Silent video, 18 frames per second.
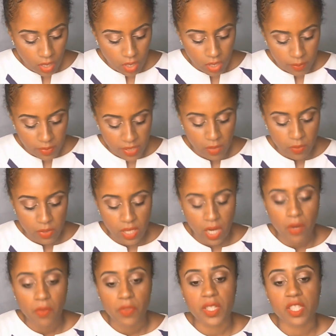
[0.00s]
You see what's
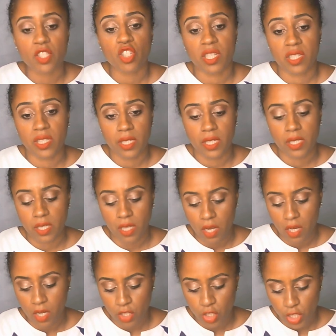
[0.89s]
going on with this Justice
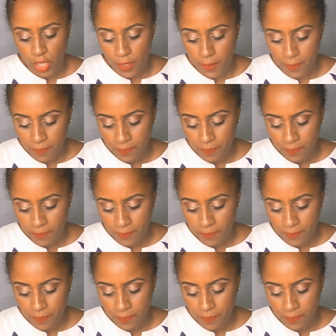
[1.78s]
card, yeah?